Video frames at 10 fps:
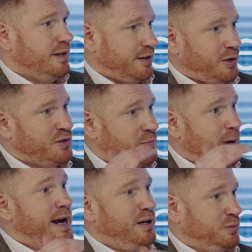the cost of
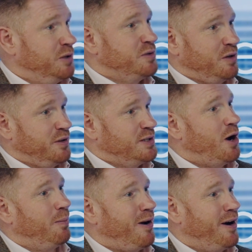paying them comes off the
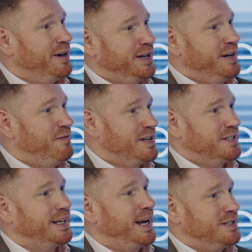top line and the
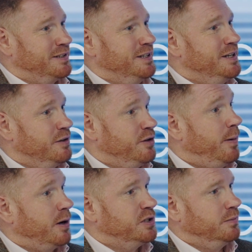investor gets the
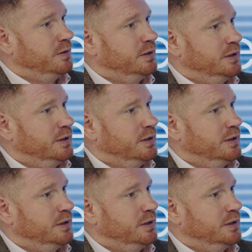bottom.